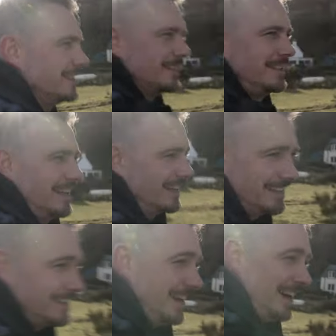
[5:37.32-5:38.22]

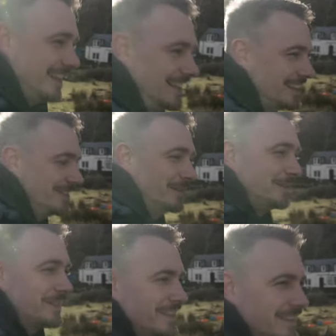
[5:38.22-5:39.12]
I kind of
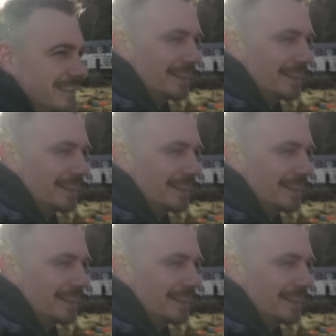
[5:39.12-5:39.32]
cope with it.